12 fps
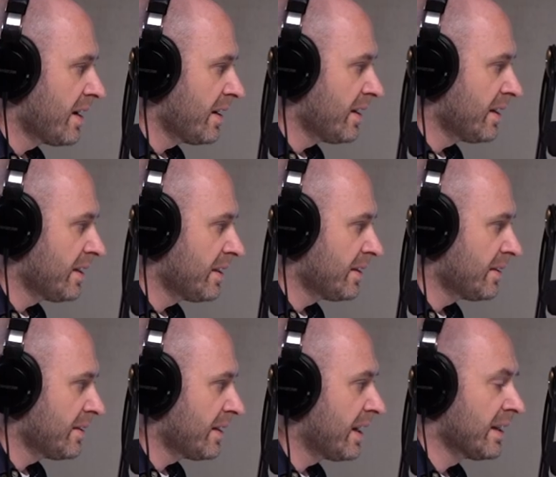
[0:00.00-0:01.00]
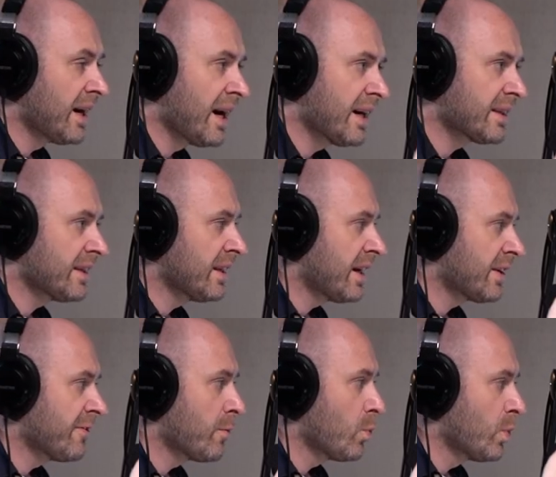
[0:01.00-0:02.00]
a lot
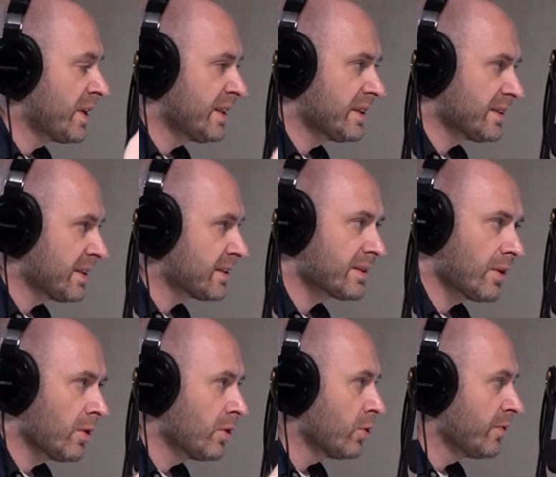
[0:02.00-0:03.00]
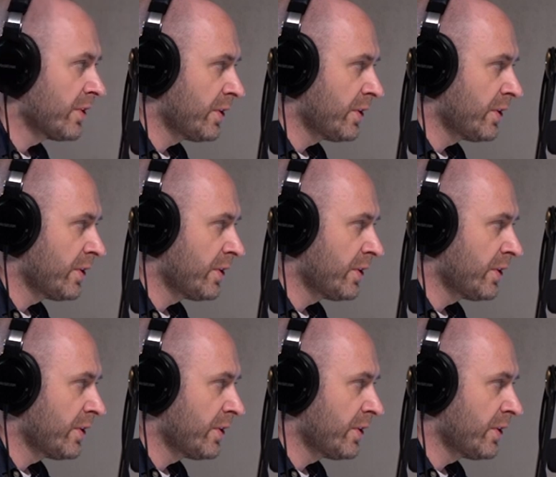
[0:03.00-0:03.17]
of witnesses all over